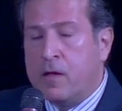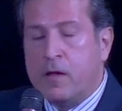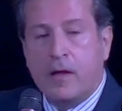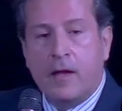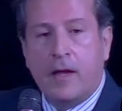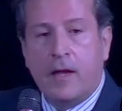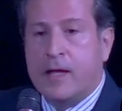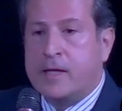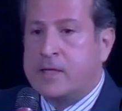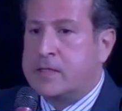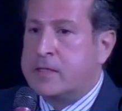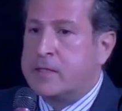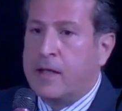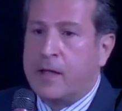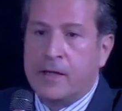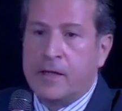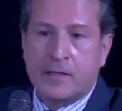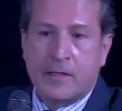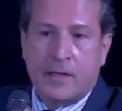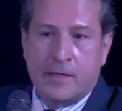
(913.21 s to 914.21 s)
As
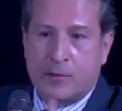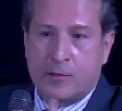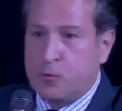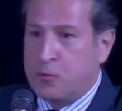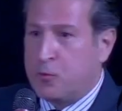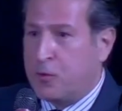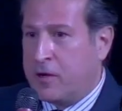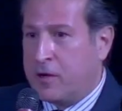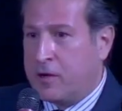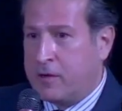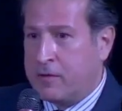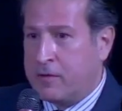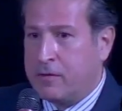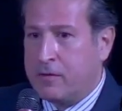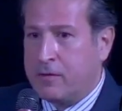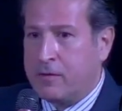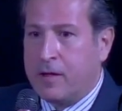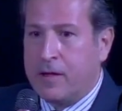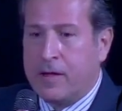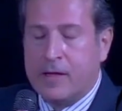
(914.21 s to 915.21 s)
nice as you are,
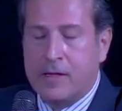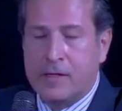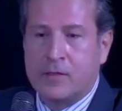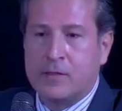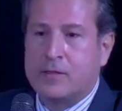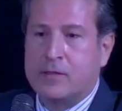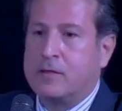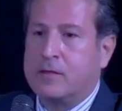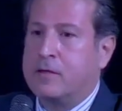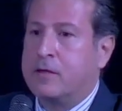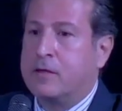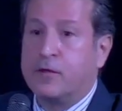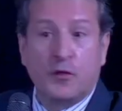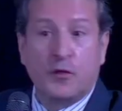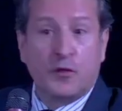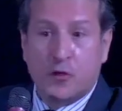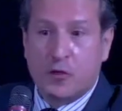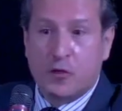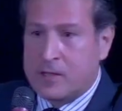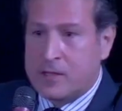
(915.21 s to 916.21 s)
as
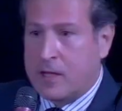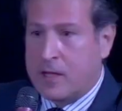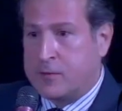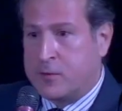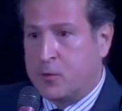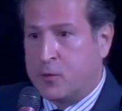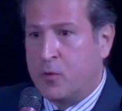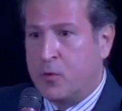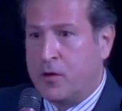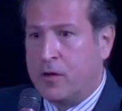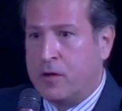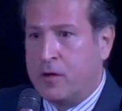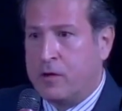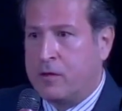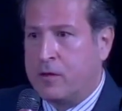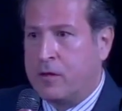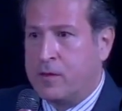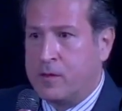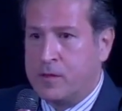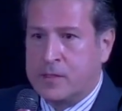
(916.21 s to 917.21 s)
Christians as you are,
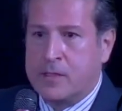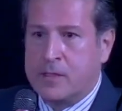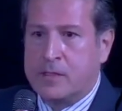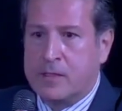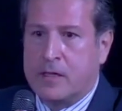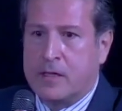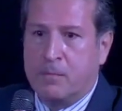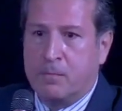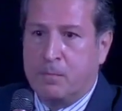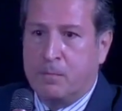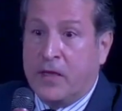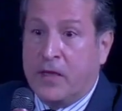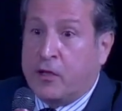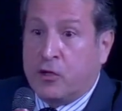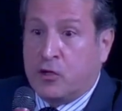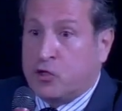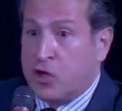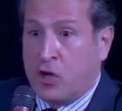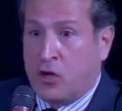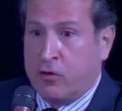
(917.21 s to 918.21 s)
this is a big
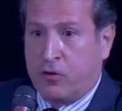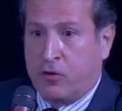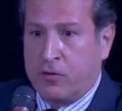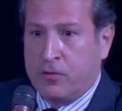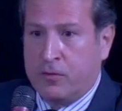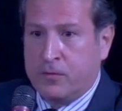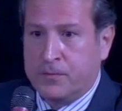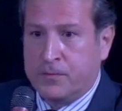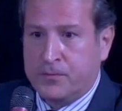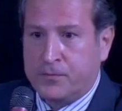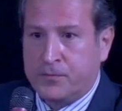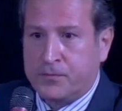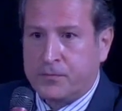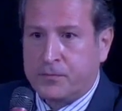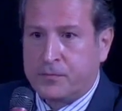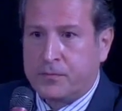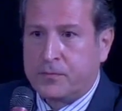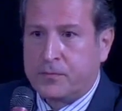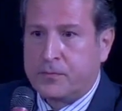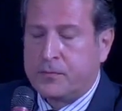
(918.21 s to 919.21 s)
shock
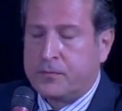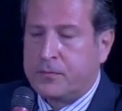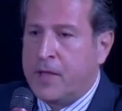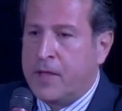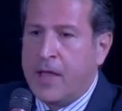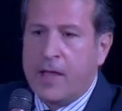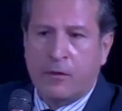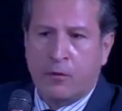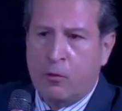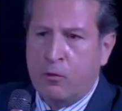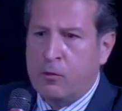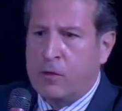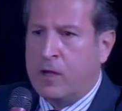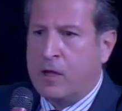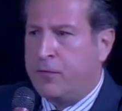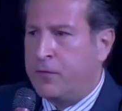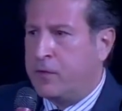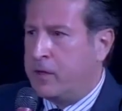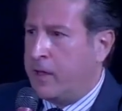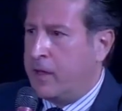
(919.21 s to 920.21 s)
at all
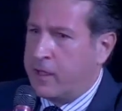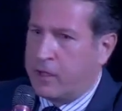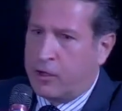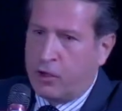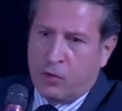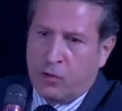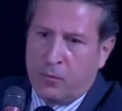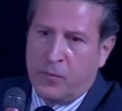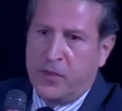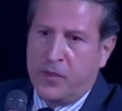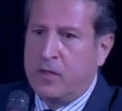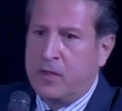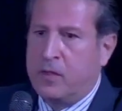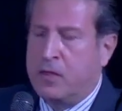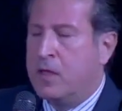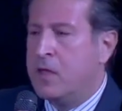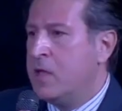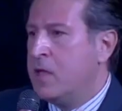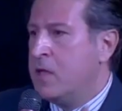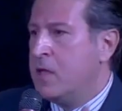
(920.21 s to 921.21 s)
level, economy,
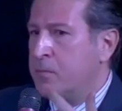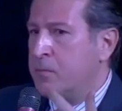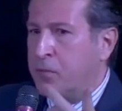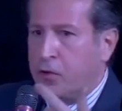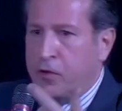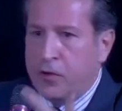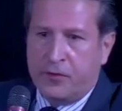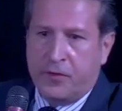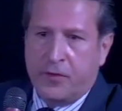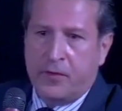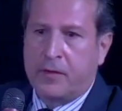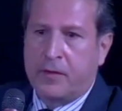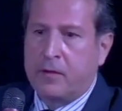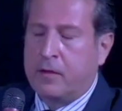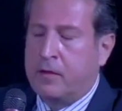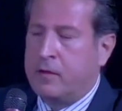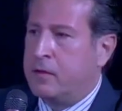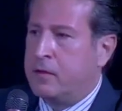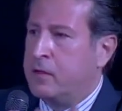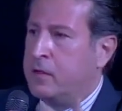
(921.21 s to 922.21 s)

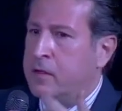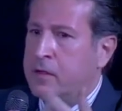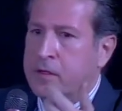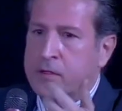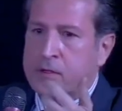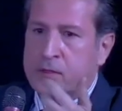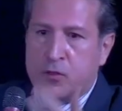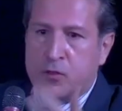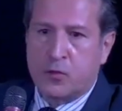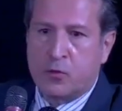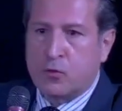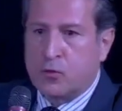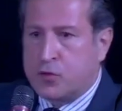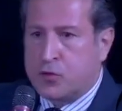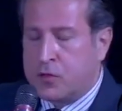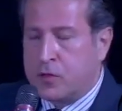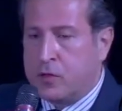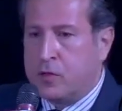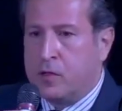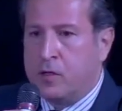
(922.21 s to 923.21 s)
political,
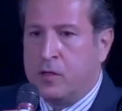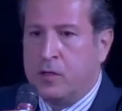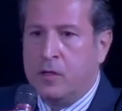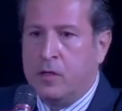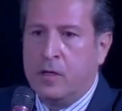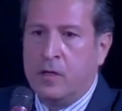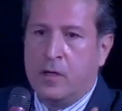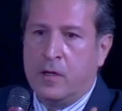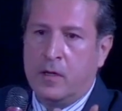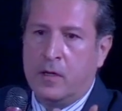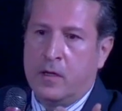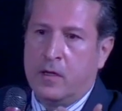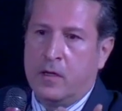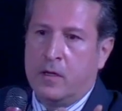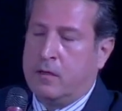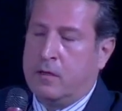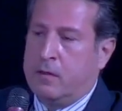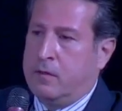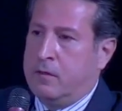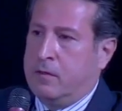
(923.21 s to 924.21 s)
social,
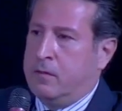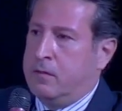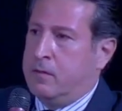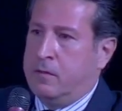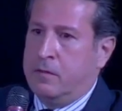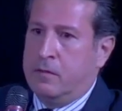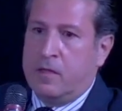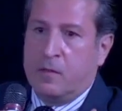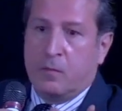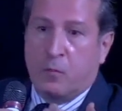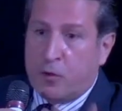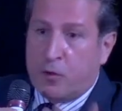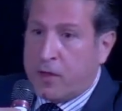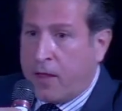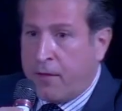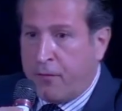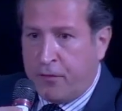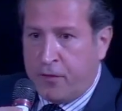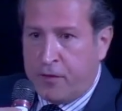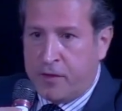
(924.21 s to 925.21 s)

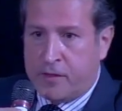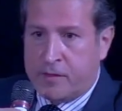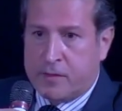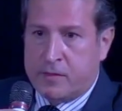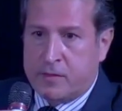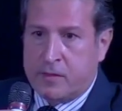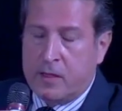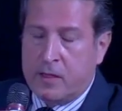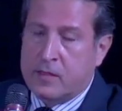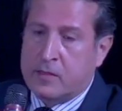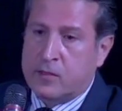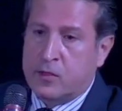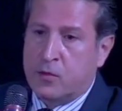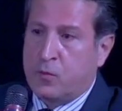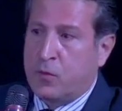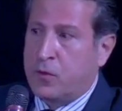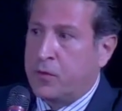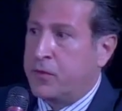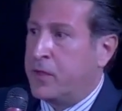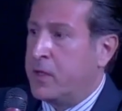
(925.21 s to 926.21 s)
demographics, and so
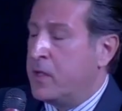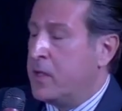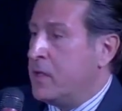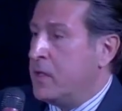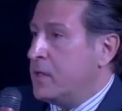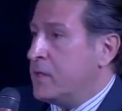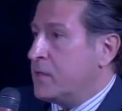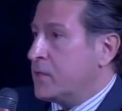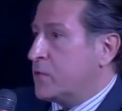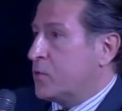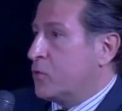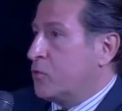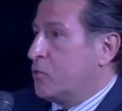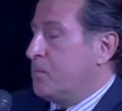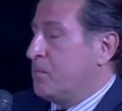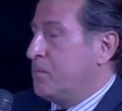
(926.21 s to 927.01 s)
on. So